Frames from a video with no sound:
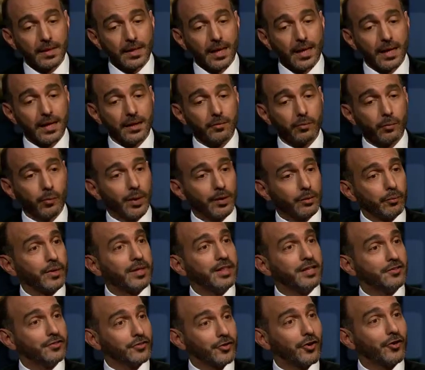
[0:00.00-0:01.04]
And what we
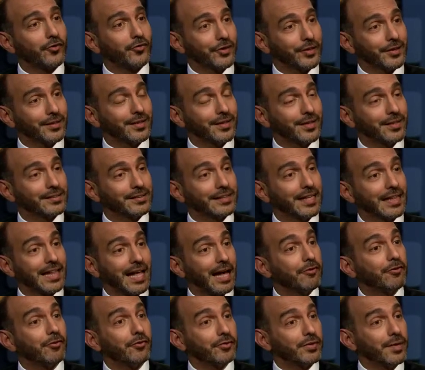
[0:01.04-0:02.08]
discovered is that
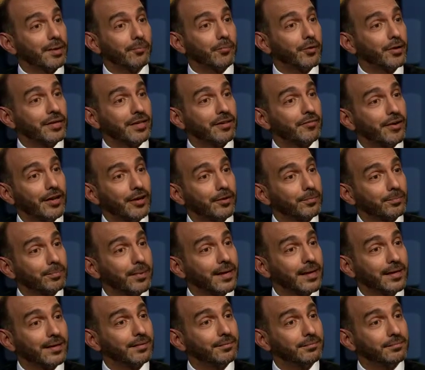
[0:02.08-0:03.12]
half of them were developed
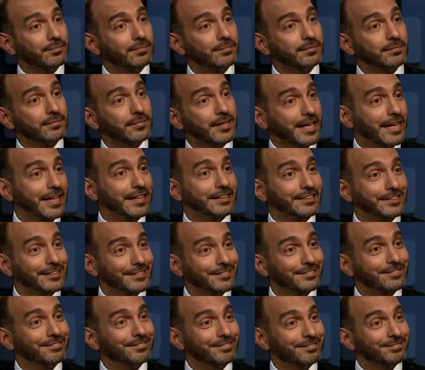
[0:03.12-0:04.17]
by kids
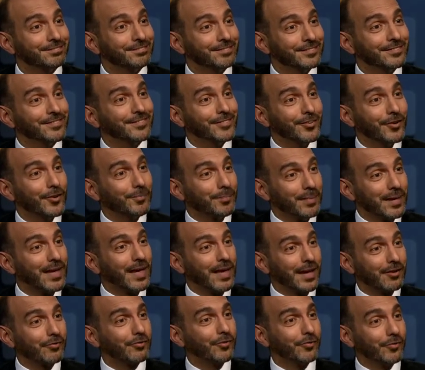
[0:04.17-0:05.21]
on
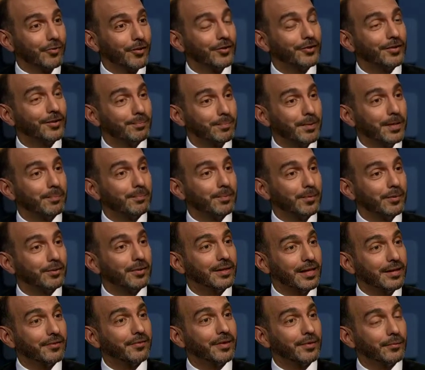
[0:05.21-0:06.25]
behalf of older people
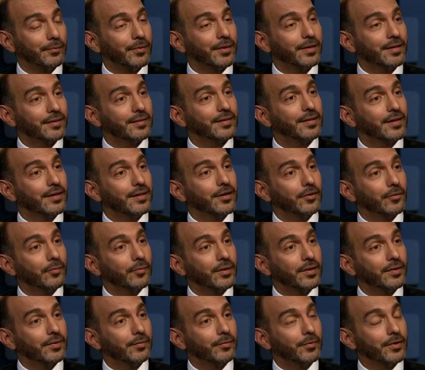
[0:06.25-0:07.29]
living with
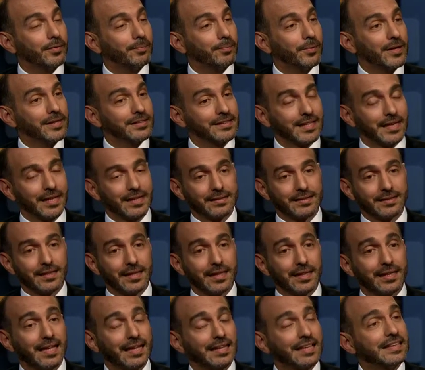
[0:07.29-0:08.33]
with, with breast cancer,
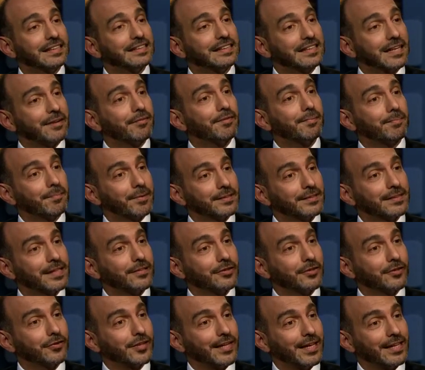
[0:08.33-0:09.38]
and that in
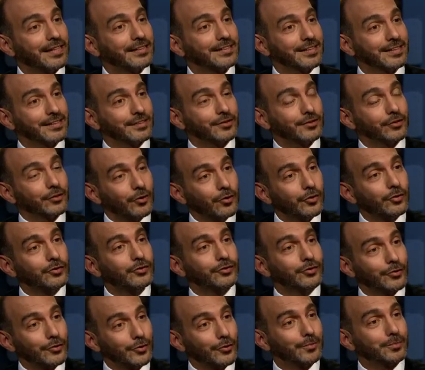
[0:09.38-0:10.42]
7% of cases,
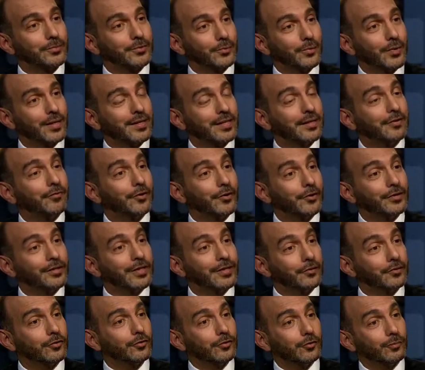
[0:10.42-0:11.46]
those groups were
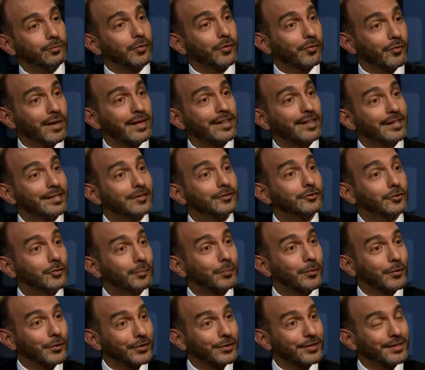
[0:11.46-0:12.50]
devoted to providing
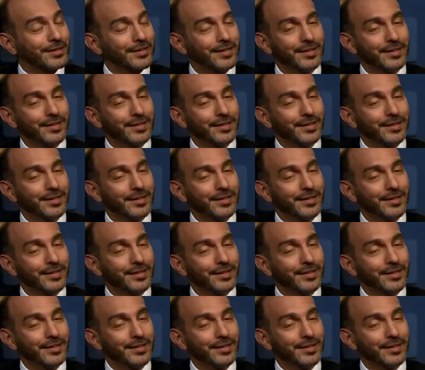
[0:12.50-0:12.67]
support.